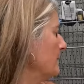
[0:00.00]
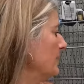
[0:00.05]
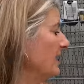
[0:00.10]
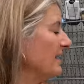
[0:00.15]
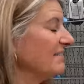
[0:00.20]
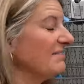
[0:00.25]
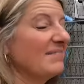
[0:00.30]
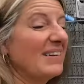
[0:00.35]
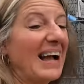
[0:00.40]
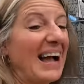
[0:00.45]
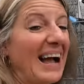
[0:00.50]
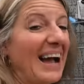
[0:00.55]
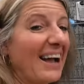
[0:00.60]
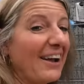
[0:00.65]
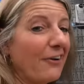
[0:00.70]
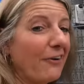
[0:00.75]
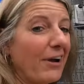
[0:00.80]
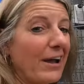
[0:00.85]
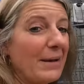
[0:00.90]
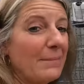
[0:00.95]
But
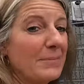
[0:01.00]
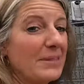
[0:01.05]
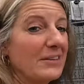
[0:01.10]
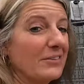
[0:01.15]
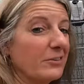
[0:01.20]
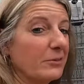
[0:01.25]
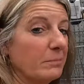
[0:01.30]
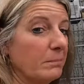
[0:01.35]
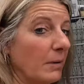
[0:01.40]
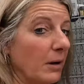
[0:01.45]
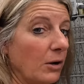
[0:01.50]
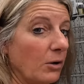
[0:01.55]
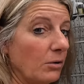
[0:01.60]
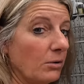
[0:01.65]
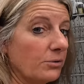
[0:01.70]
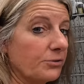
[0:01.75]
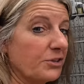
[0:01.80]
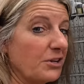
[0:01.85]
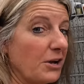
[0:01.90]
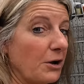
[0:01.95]
I grabbed these
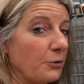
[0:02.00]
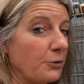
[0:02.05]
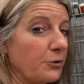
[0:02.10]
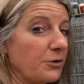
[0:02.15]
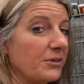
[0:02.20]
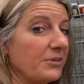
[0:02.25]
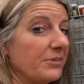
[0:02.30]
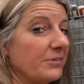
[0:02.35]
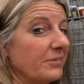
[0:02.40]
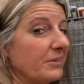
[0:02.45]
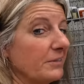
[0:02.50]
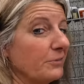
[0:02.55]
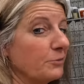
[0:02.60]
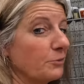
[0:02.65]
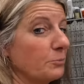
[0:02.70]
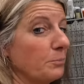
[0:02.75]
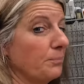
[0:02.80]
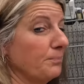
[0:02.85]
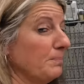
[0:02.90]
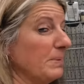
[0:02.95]
small deodorants. These
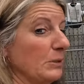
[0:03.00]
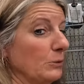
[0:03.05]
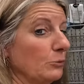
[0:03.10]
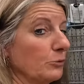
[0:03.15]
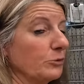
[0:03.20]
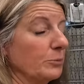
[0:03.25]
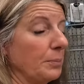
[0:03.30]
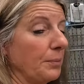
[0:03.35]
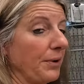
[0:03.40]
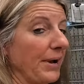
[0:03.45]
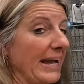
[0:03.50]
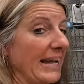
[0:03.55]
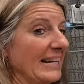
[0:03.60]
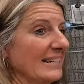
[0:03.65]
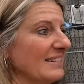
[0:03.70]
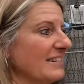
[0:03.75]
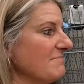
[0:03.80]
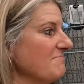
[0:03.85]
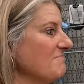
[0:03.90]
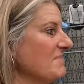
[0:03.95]
are Bill's
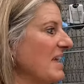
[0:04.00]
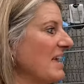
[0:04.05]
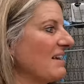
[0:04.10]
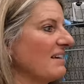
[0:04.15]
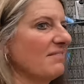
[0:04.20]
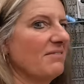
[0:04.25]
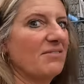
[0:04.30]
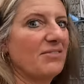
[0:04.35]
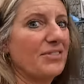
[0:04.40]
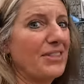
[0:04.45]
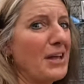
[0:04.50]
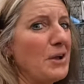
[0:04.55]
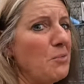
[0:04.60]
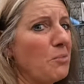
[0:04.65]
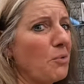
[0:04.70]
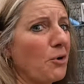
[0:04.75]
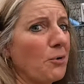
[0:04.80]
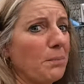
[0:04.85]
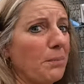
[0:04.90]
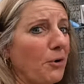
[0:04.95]
brand, and they
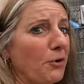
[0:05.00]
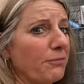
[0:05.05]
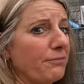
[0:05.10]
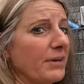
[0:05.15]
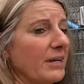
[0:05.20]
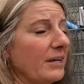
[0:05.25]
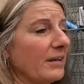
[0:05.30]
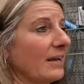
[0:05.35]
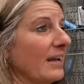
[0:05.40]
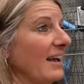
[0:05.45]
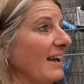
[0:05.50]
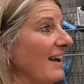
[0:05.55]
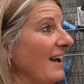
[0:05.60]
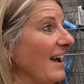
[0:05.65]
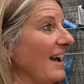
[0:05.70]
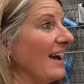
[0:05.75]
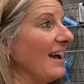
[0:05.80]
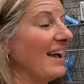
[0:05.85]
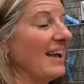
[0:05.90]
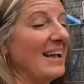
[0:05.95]
work perfect.
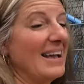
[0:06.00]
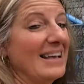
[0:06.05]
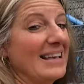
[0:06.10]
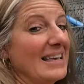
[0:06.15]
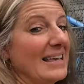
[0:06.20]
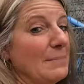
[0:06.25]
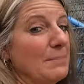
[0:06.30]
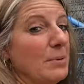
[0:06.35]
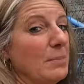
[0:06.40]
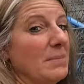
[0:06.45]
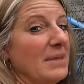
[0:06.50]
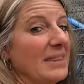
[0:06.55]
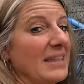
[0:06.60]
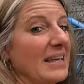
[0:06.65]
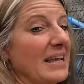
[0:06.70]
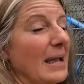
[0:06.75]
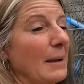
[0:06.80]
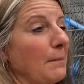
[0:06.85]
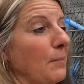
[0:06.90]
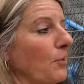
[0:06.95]
And keep them in the
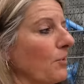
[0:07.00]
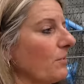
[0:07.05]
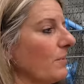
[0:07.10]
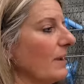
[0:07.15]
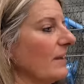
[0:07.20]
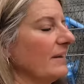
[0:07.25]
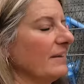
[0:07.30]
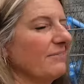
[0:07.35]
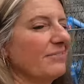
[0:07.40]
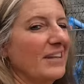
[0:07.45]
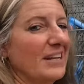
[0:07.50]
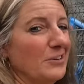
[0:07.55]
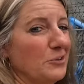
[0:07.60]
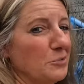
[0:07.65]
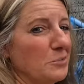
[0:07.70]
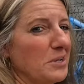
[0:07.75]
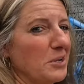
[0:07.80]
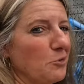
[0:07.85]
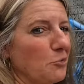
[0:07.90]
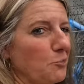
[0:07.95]
camper, and if they
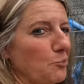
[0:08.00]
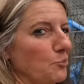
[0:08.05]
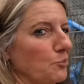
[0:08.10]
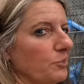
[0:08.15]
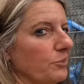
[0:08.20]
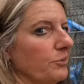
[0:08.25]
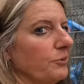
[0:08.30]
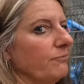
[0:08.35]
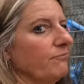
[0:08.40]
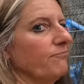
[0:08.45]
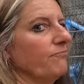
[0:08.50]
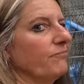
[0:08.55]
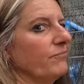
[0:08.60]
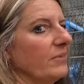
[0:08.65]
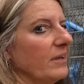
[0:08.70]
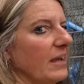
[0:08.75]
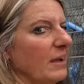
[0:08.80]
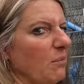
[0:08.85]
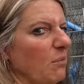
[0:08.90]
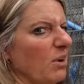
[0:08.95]
do get ruined,
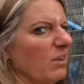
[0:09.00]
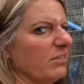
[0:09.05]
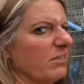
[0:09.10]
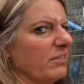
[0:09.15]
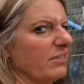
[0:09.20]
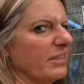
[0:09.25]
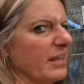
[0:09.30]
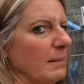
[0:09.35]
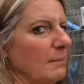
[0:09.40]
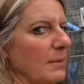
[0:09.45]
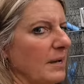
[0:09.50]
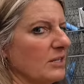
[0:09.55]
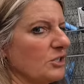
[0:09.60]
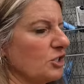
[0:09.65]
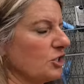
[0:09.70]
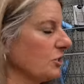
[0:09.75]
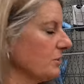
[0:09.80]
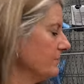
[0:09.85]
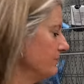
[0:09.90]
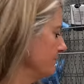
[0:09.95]
it wasn't that
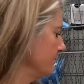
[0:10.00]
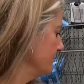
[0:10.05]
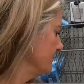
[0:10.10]
much.